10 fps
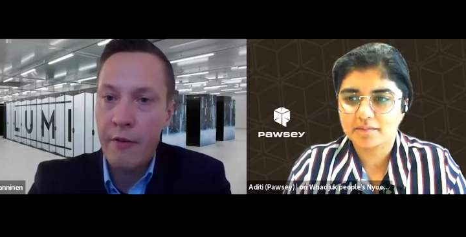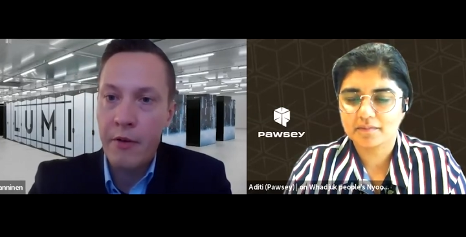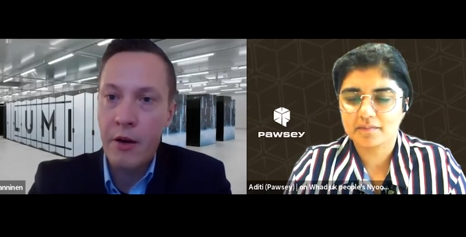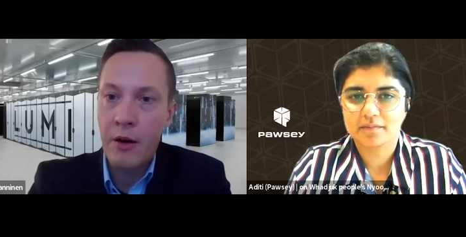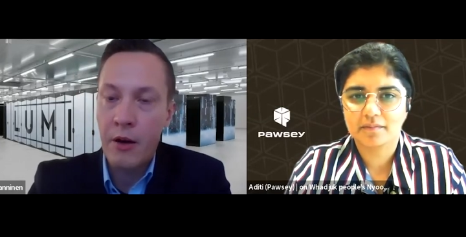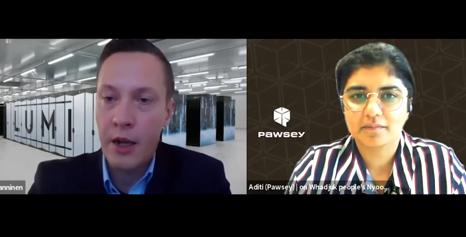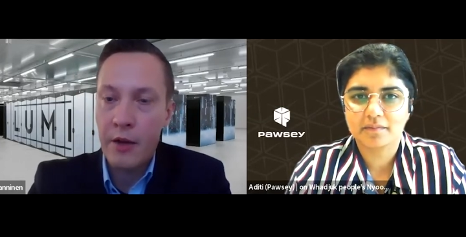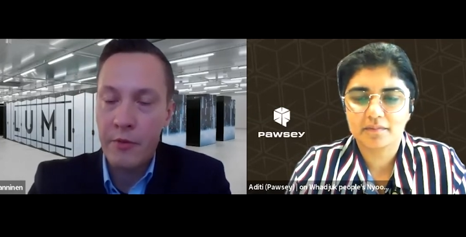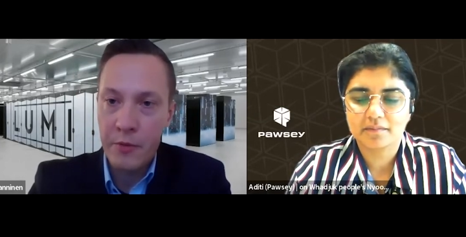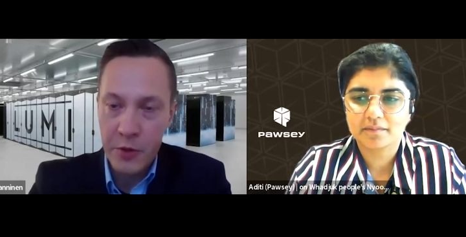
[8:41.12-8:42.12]
Speaker 1: have uh, like
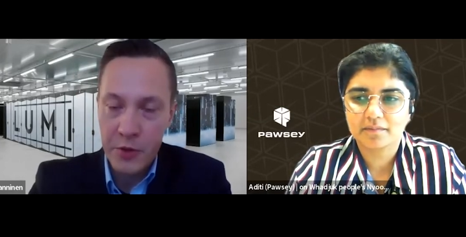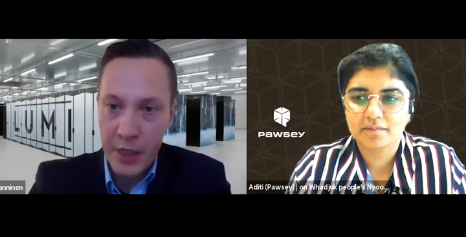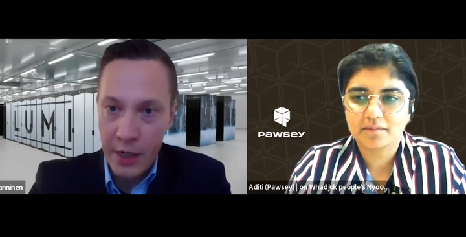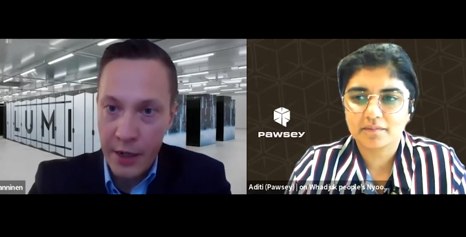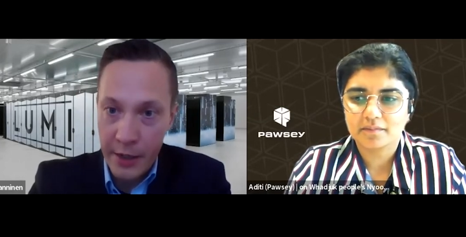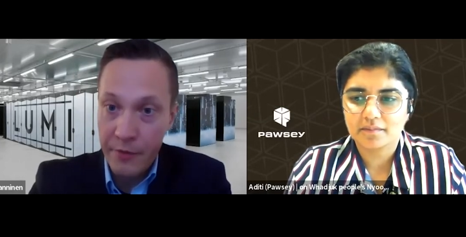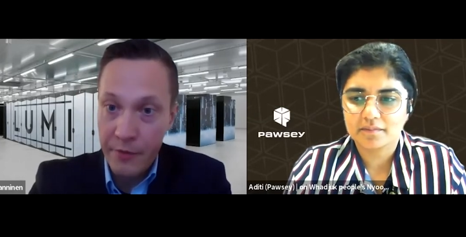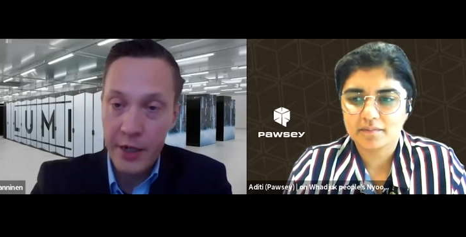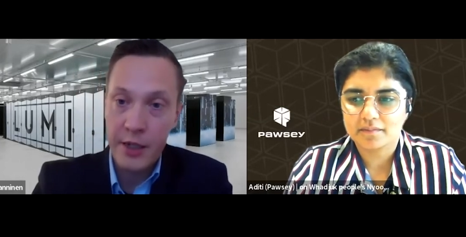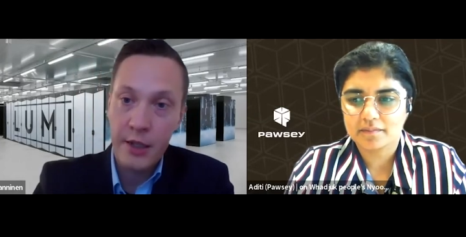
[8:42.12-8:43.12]
it was
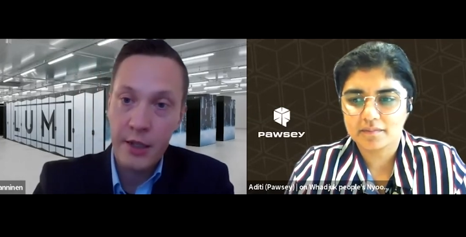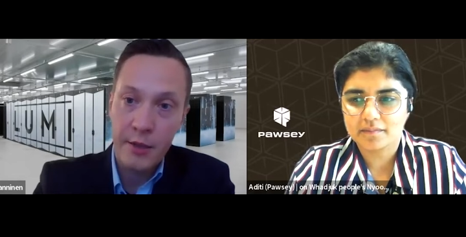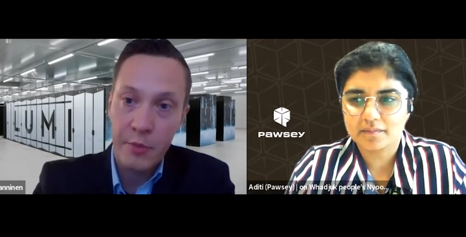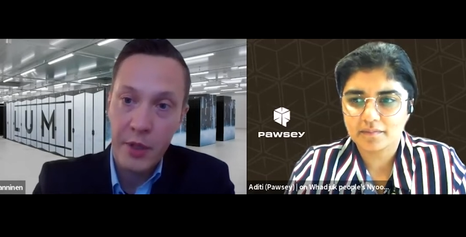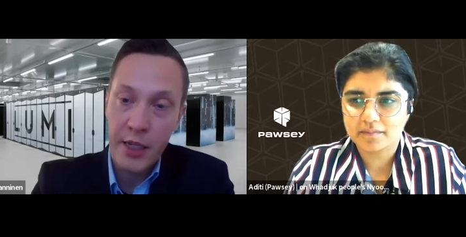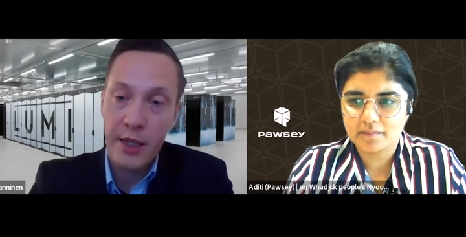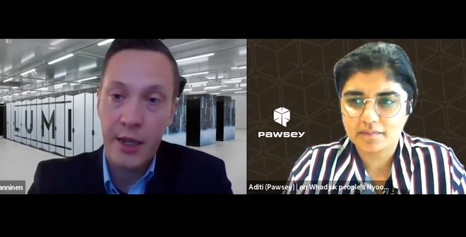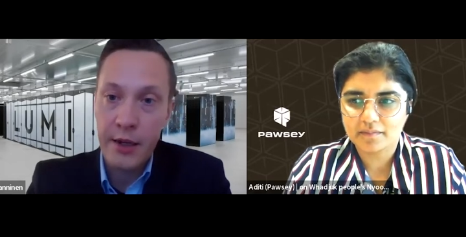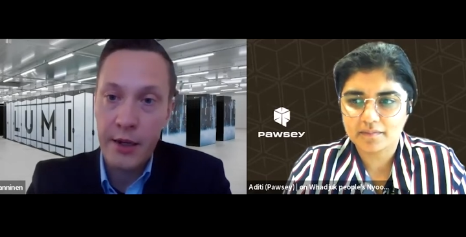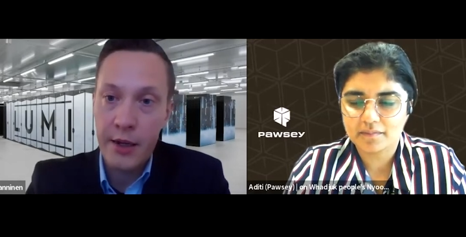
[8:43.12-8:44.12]
identified in the in the beginning,
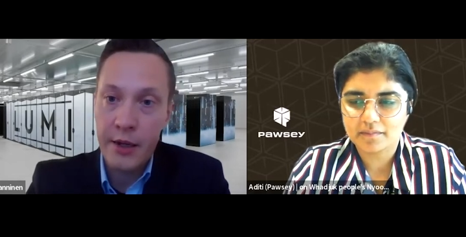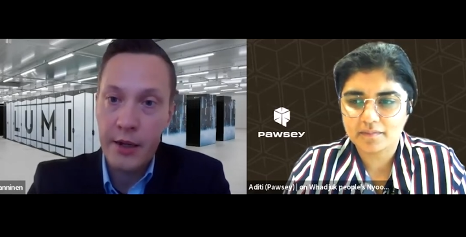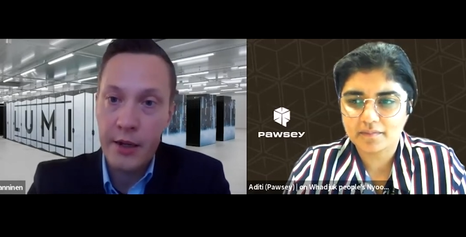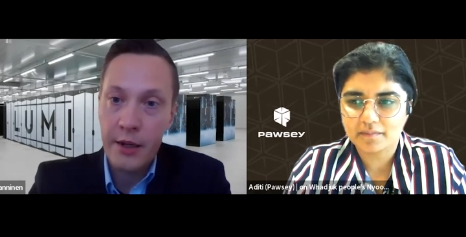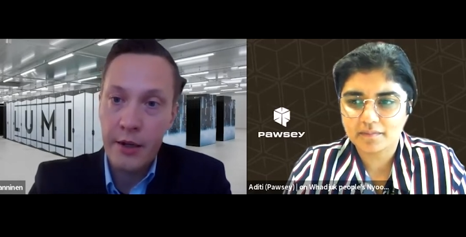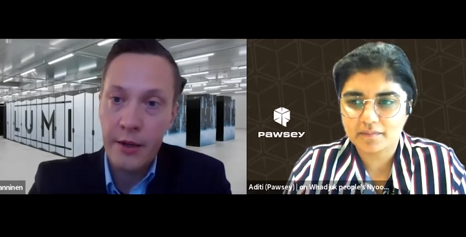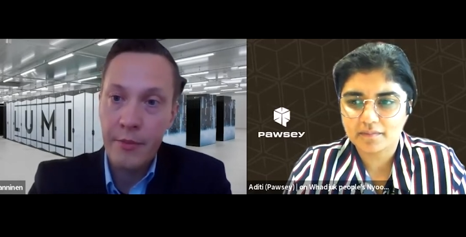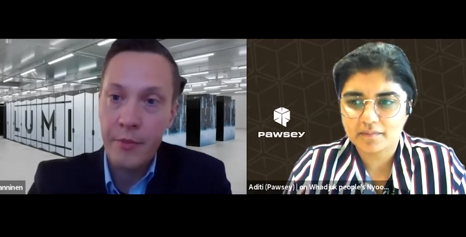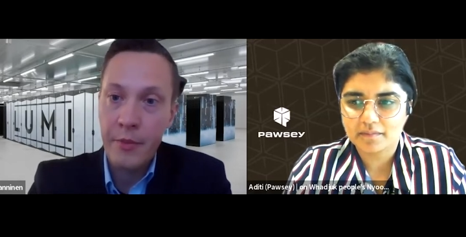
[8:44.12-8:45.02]
and and uh,